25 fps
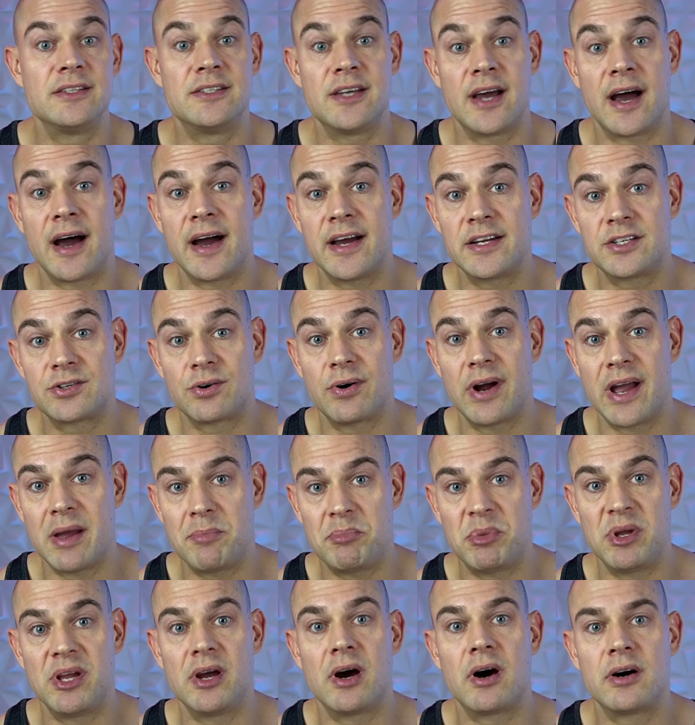
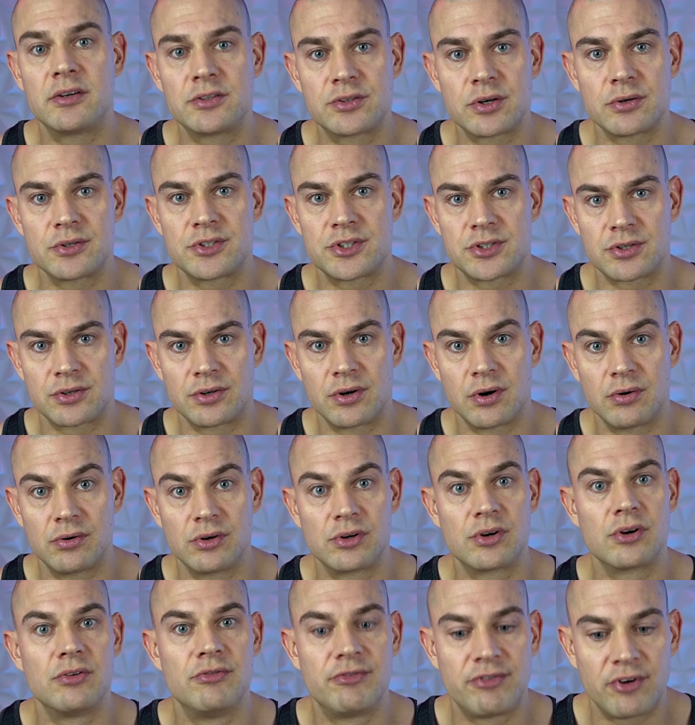dehydroepiandrosterone,
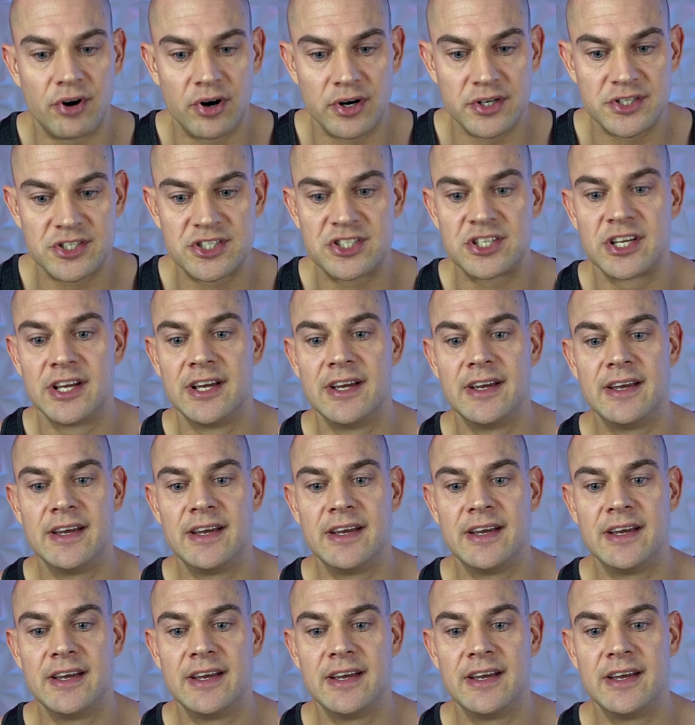converts